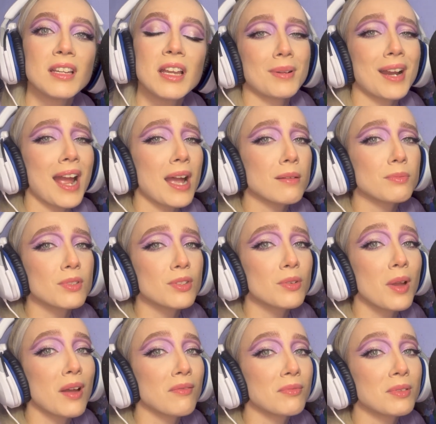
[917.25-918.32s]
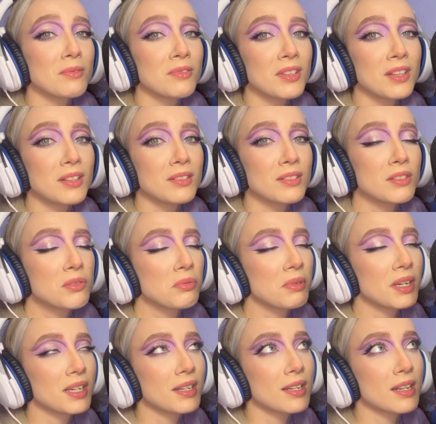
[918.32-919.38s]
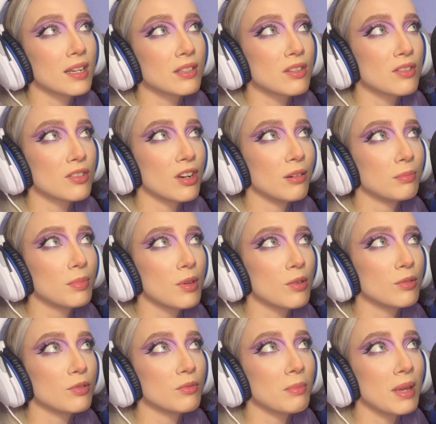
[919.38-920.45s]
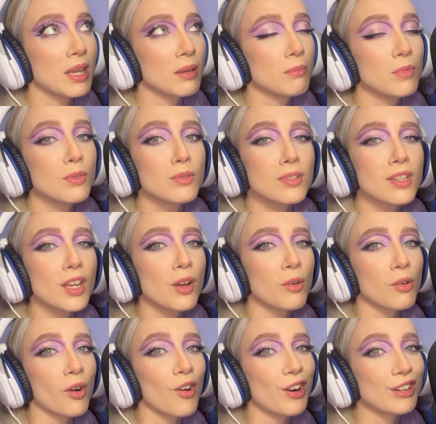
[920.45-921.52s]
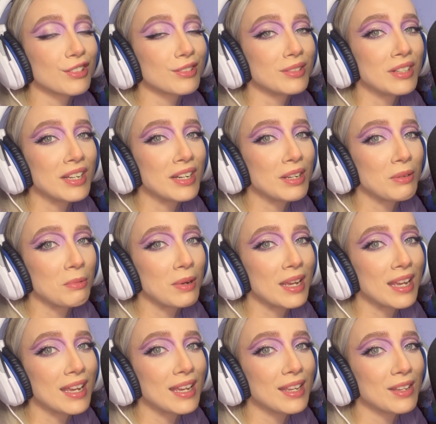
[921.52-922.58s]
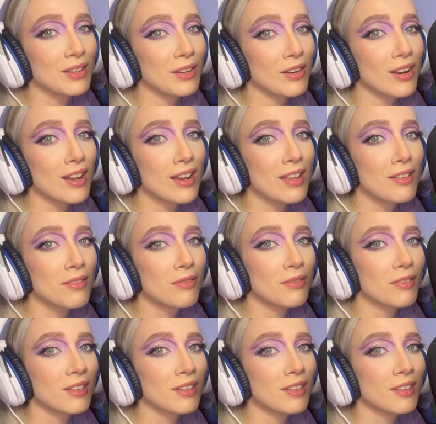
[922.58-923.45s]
Perhaps you have been feeling this way that has stopped you to make music or art in any way in your life,